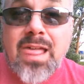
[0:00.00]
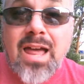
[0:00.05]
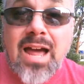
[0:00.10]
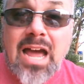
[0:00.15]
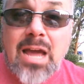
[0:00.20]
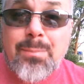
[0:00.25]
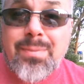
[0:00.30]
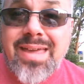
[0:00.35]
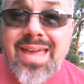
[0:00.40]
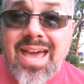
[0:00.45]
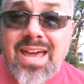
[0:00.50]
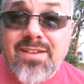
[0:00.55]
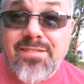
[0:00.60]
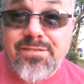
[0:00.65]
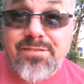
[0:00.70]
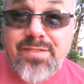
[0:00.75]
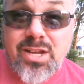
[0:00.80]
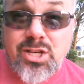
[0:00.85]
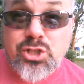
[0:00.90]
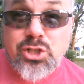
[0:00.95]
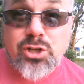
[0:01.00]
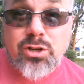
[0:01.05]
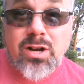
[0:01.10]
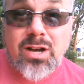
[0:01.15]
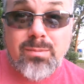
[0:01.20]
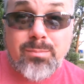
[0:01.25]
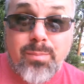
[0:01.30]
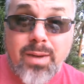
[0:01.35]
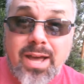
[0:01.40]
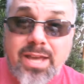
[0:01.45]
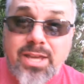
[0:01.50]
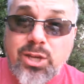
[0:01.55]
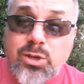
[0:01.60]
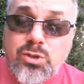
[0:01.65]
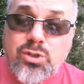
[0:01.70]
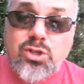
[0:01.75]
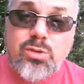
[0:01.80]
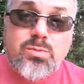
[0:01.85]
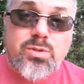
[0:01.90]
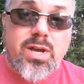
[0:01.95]
I began a feature on my
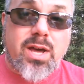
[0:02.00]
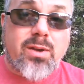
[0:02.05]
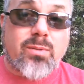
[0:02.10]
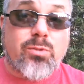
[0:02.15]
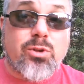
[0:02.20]
YouTube channel